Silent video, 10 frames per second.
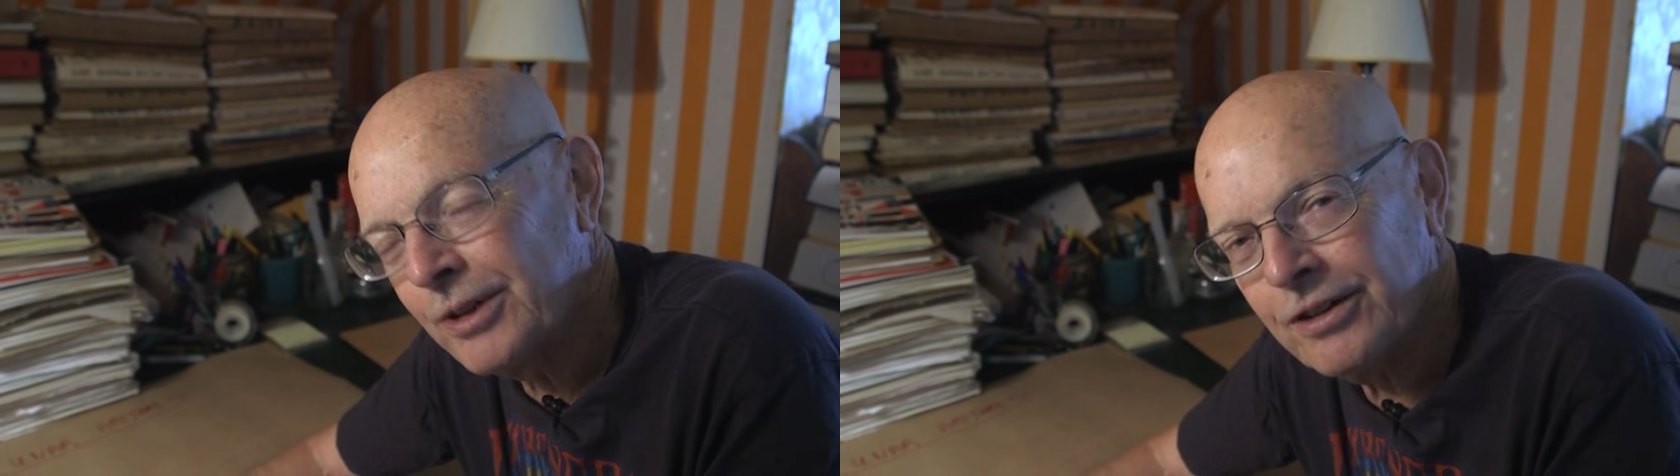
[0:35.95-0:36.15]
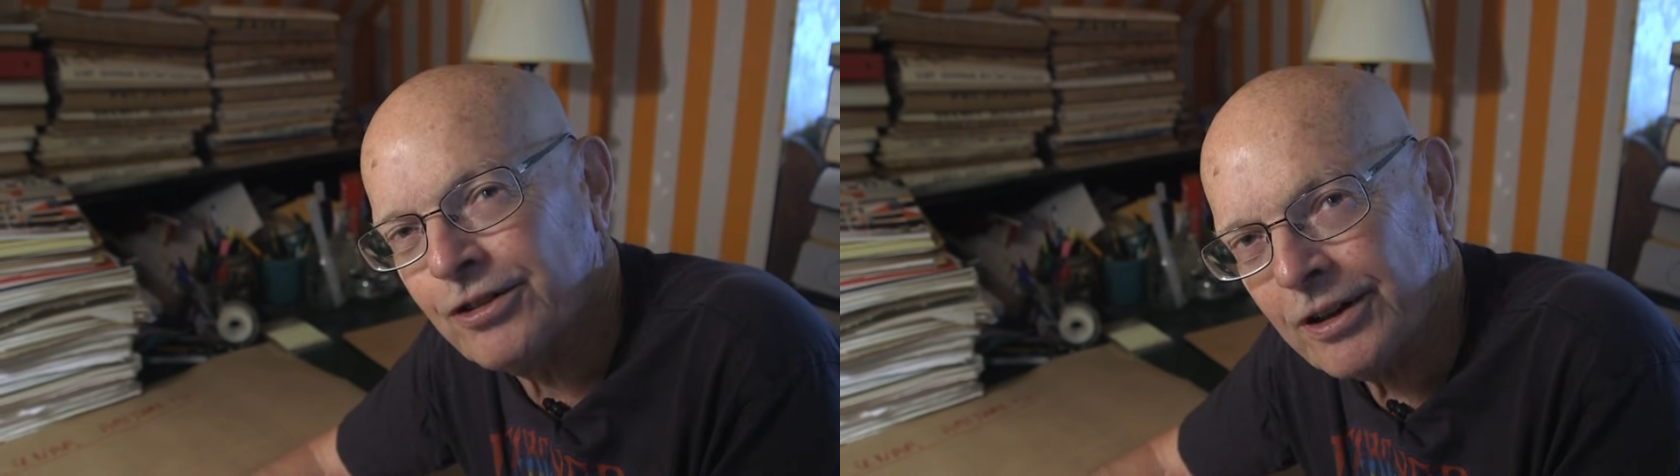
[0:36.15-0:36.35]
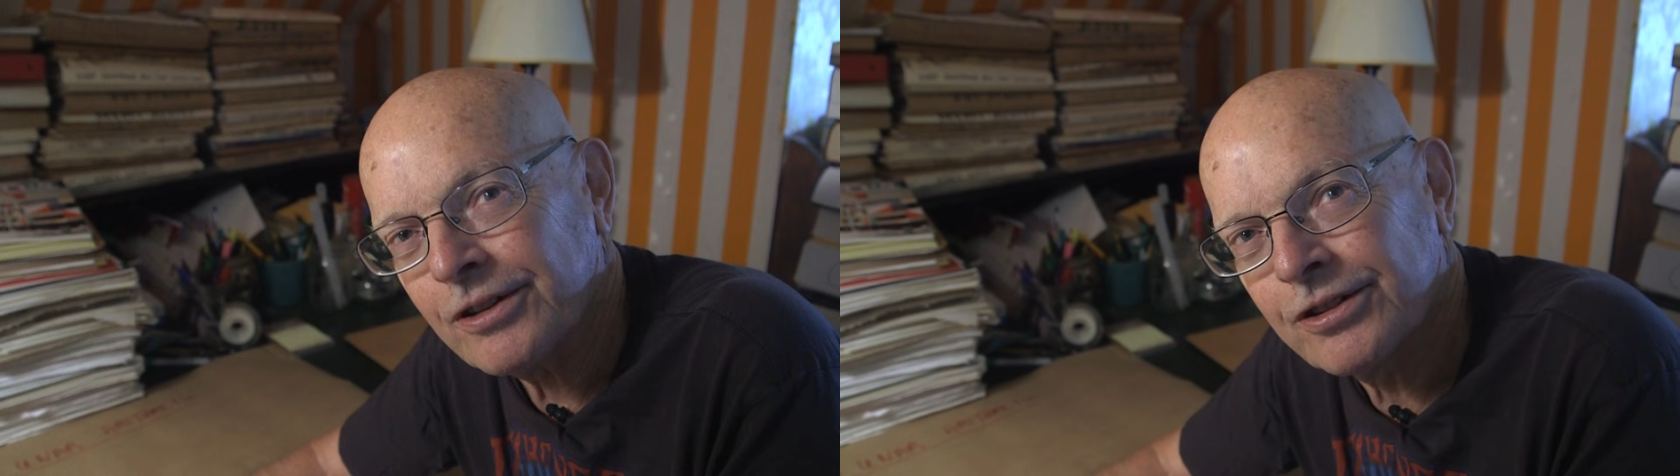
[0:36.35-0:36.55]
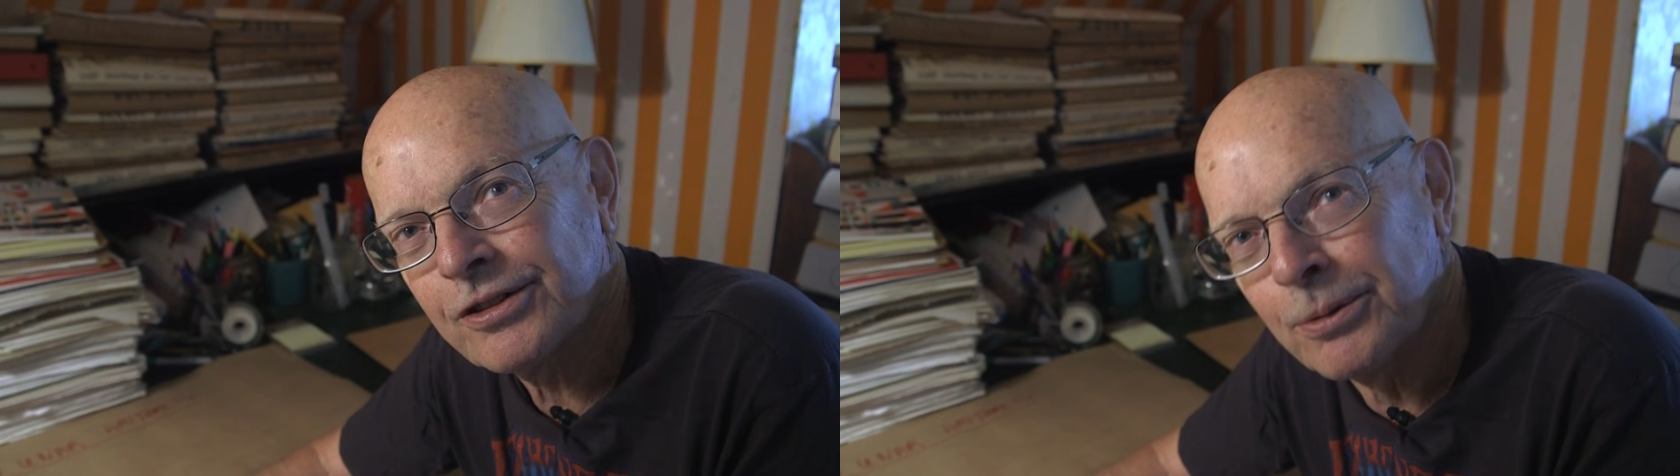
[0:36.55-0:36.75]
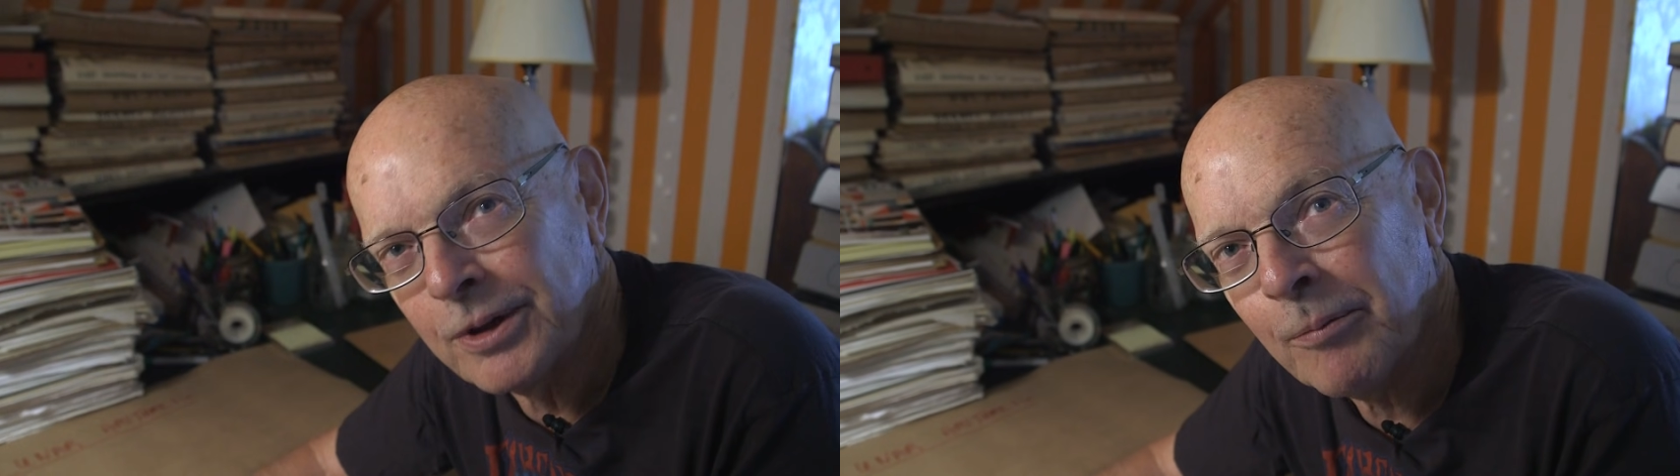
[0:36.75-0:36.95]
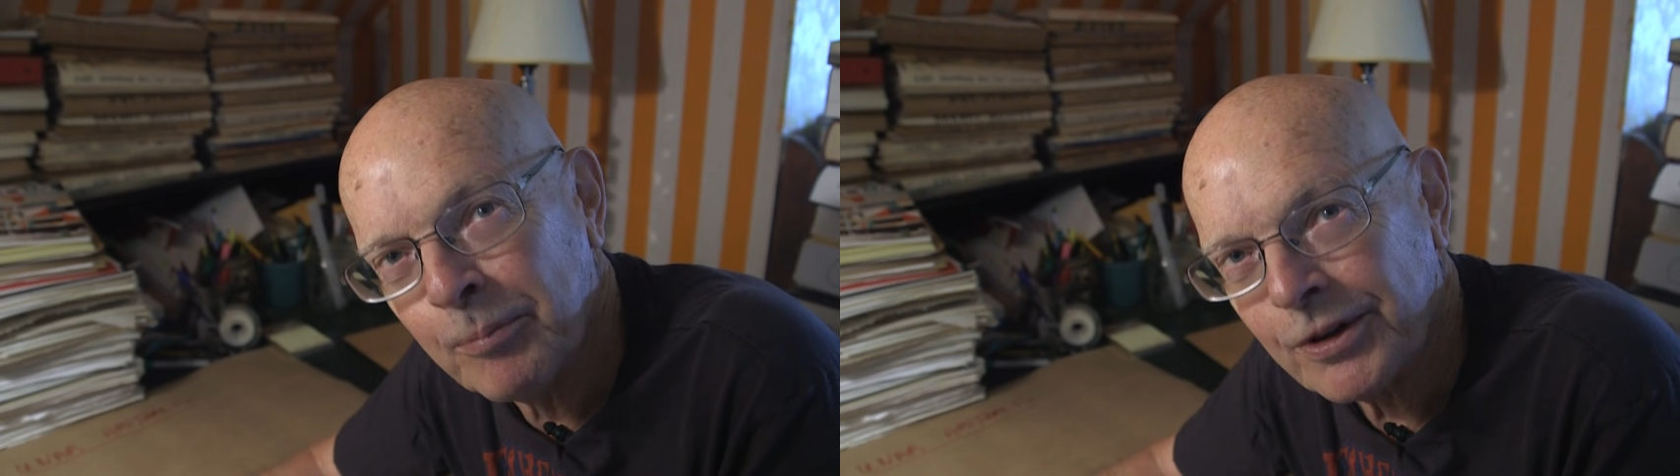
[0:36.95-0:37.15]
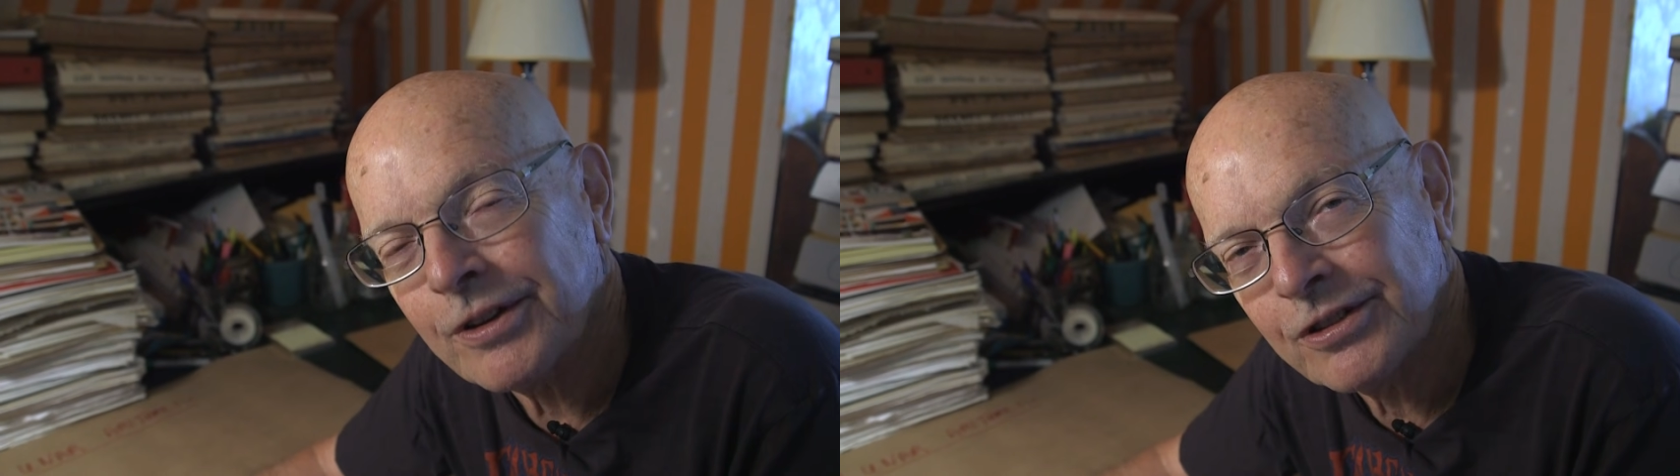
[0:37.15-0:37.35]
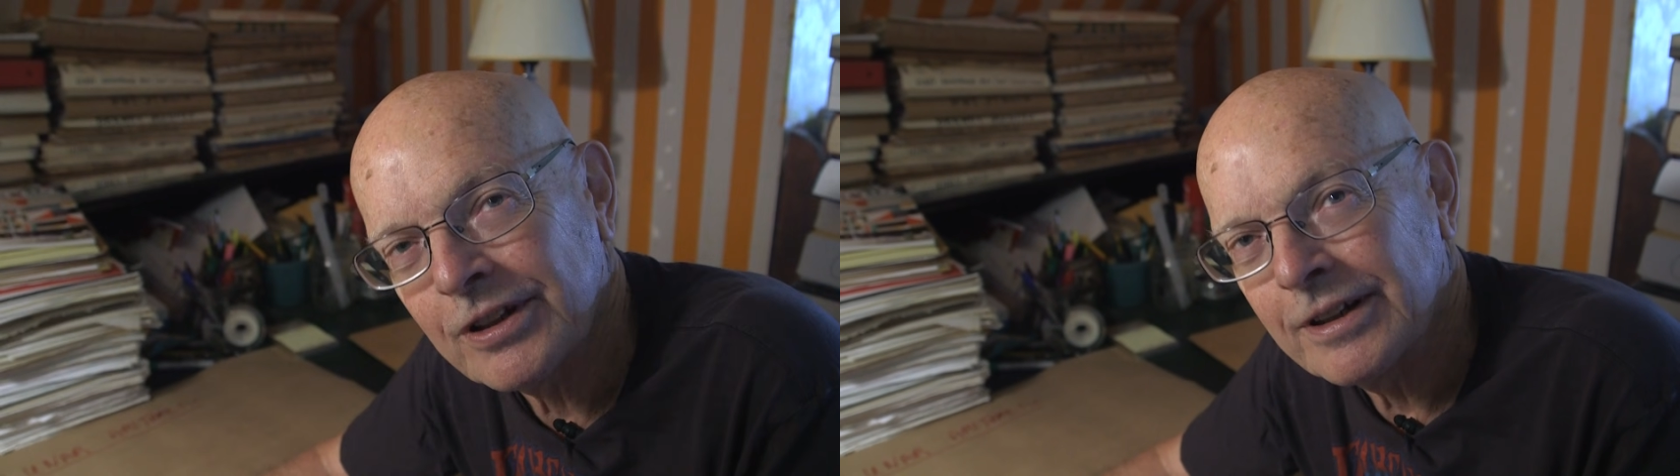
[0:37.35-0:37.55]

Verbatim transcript: digits, two numbers,